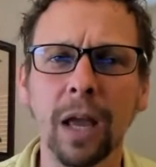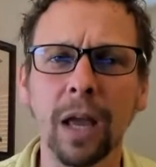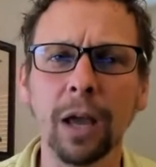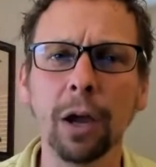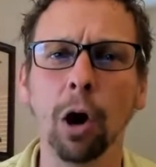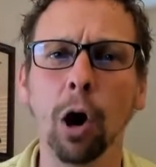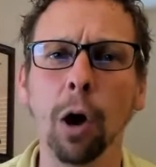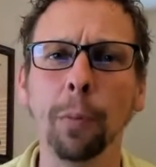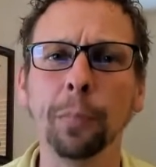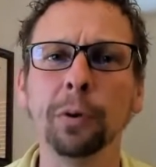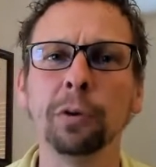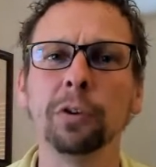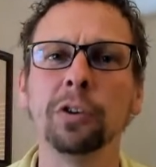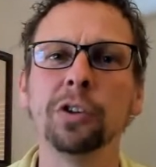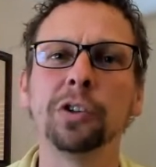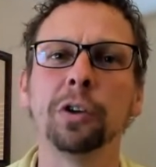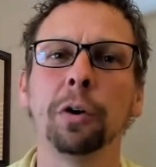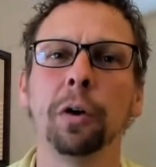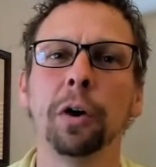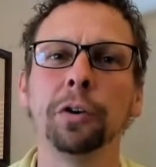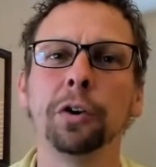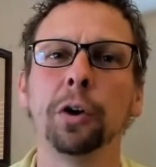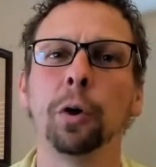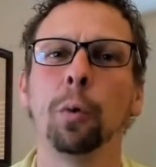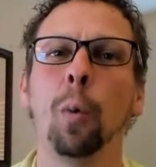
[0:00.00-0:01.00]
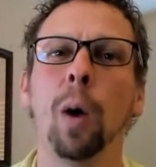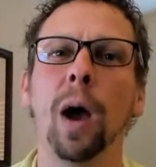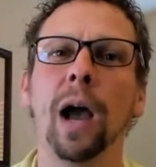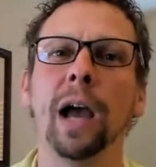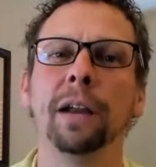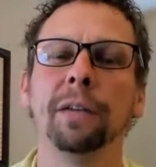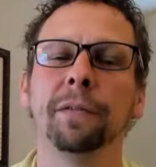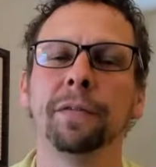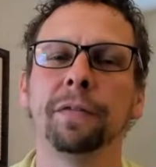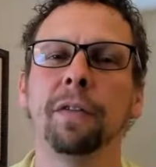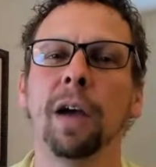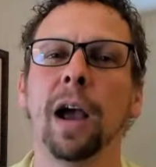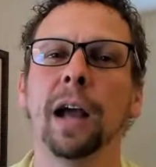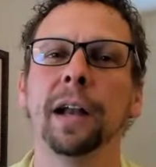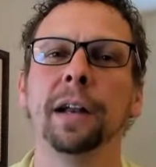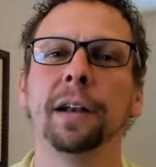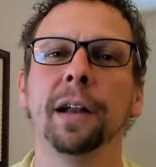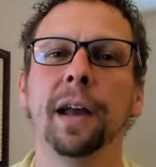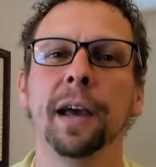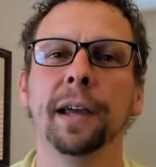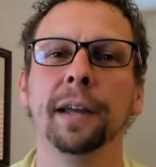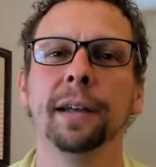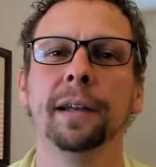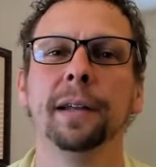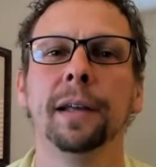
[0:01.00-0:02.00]
I hope you enjoyed your Wine Friday
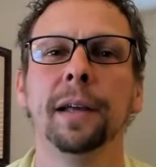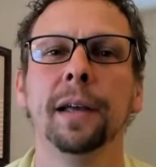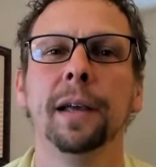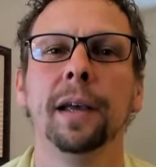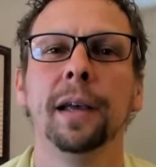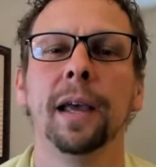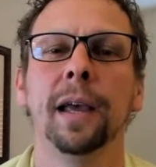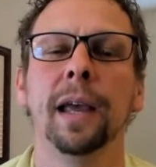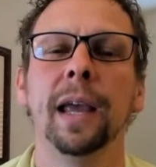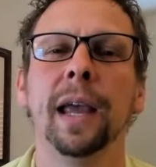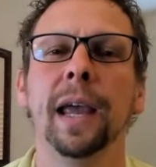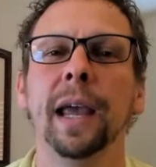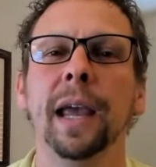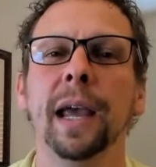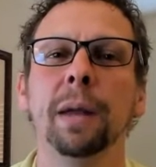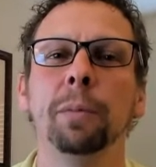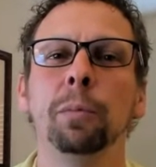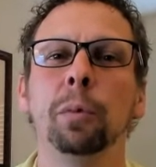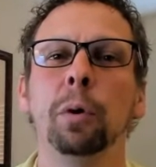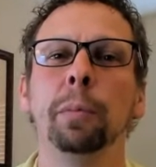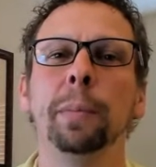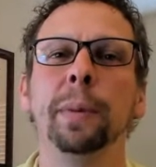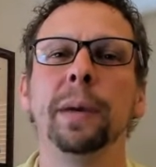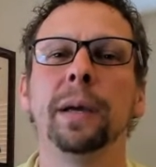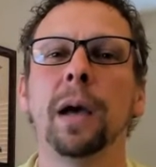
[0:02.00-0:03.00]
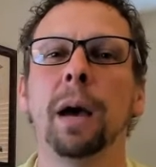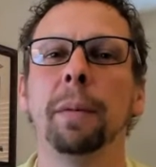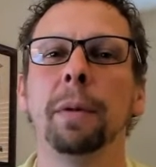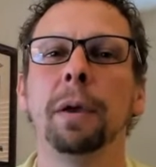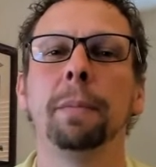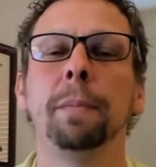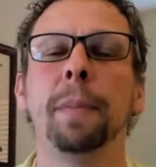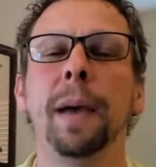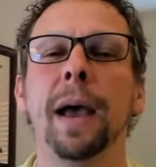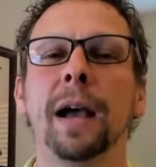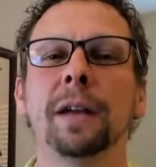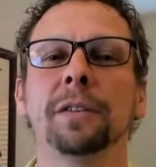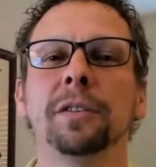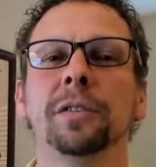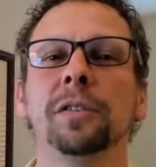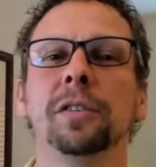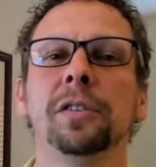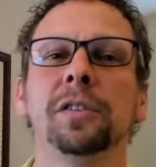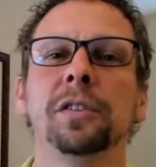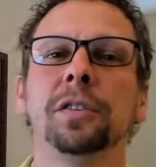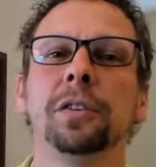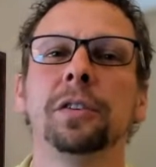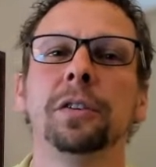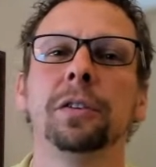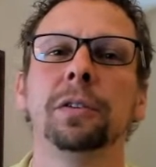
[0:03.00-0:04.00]
night, and we'll be coming back to
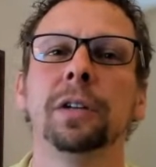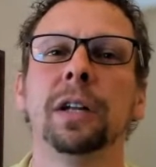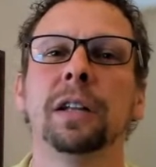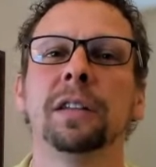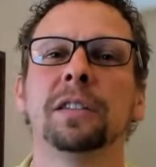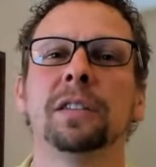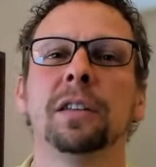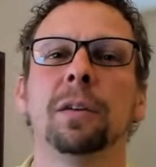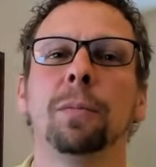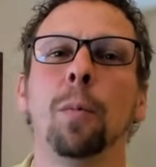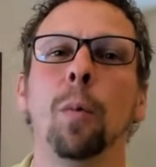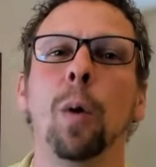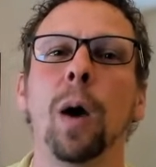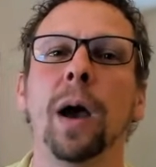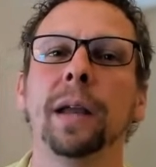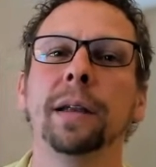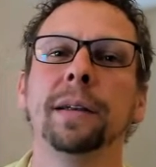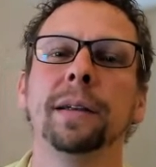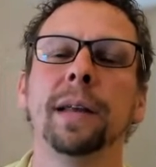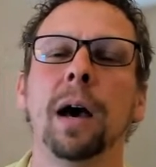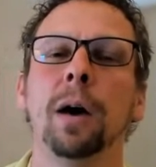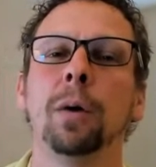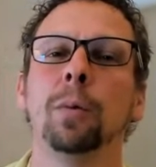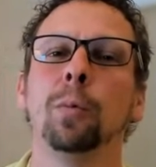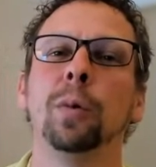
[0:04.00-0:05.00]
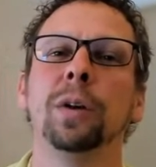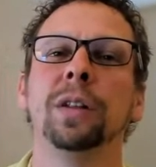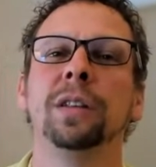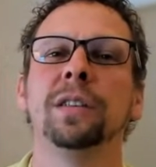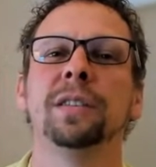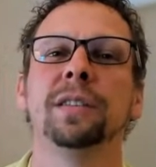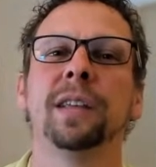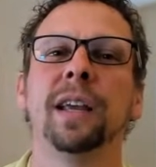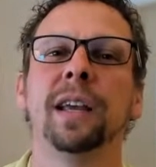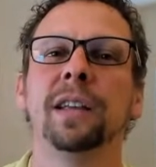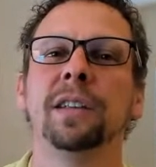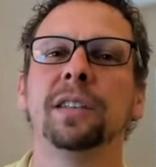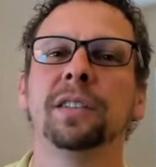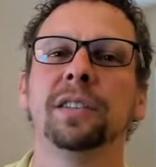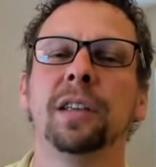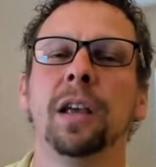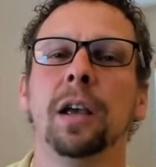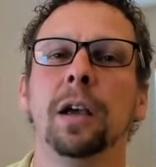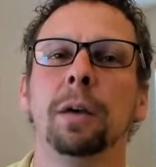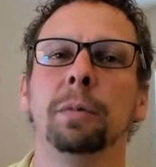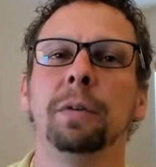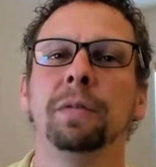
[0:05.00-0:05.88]
you soon on some Wine Down Wednesdays.